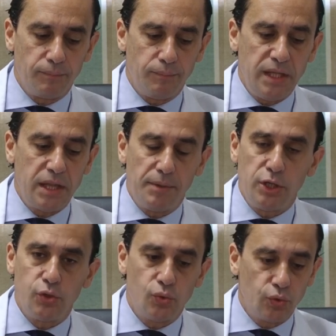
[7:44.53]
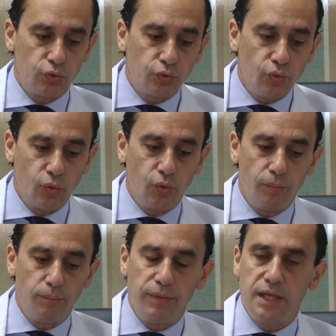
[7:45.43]

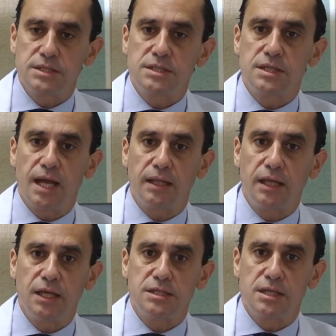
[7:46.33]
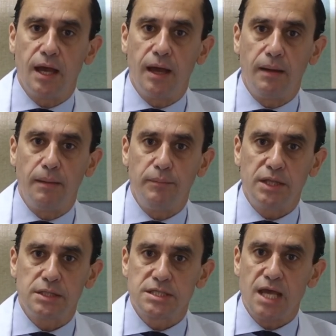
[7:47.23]
BW2 means that is a
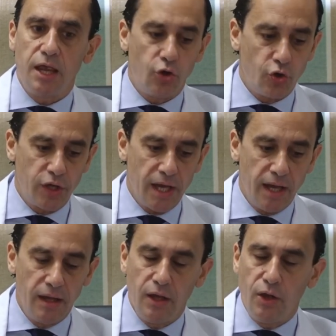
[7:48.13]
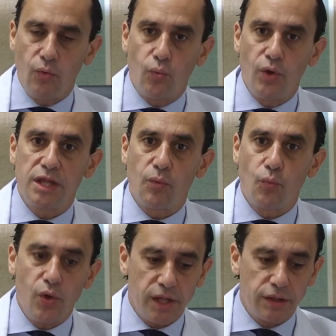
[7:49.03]
middle-sized hernia with a
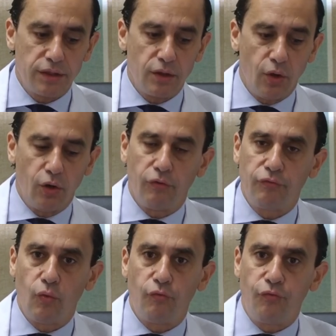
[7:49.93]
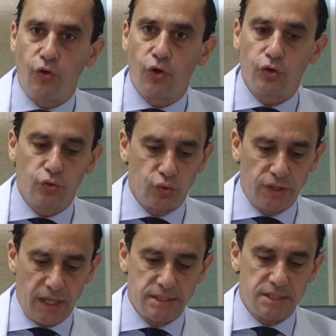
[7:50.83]
width of 4 to
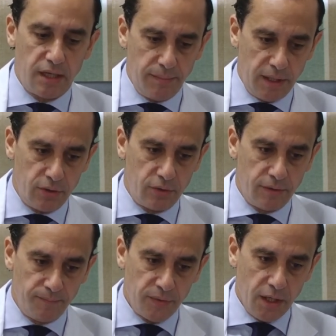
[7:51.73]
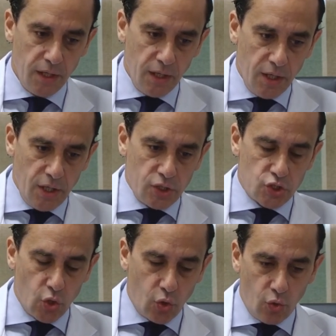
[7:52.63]
10 centimeters.
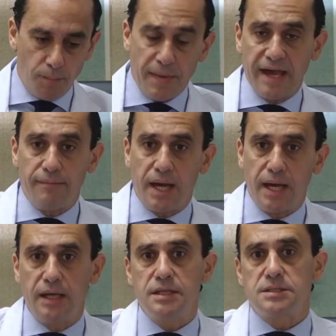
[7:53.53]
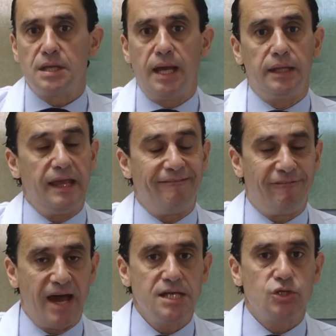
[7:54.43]
So my advice and the
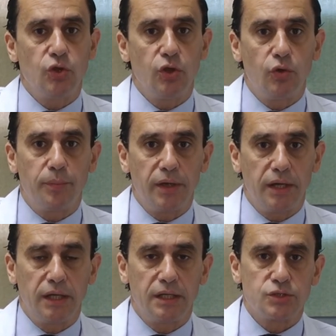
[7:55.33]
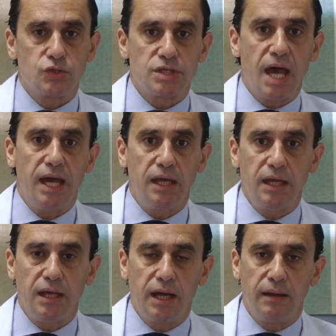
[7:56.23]
advice of the European Hernia
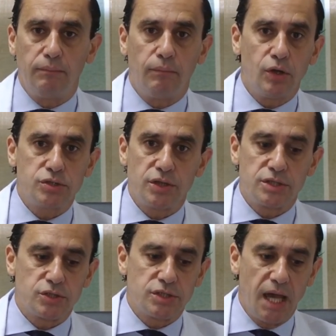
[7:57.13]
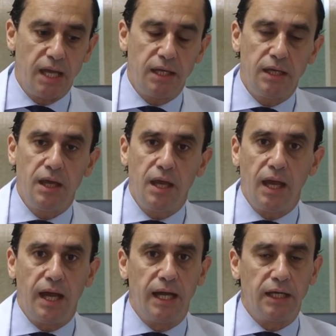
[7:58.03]
Society and most of the society,
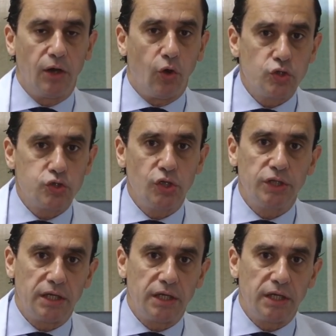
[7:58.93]
and also in